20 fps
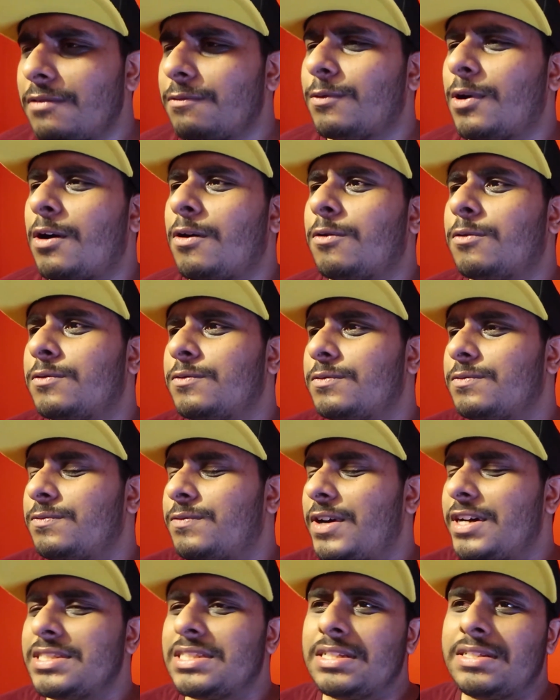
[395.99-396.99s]
Well,
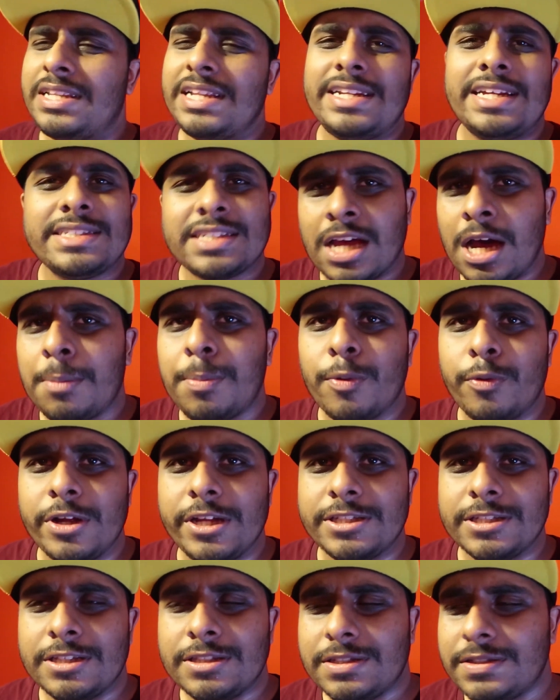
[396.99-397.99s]
first, there's a couple
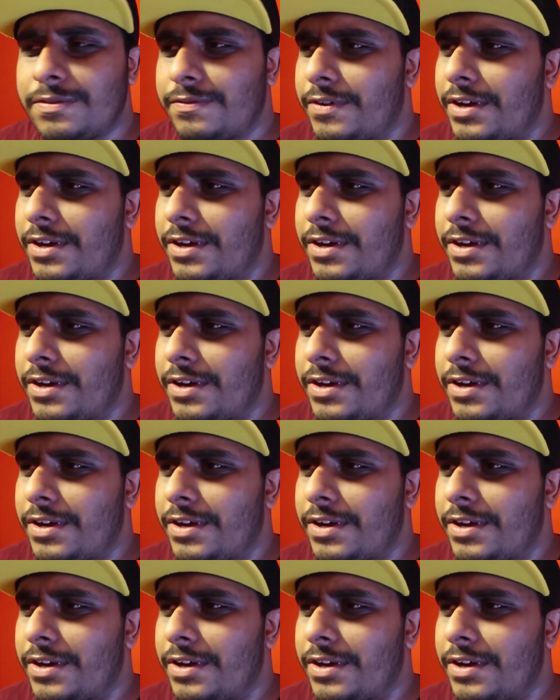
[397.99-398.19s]
reasons.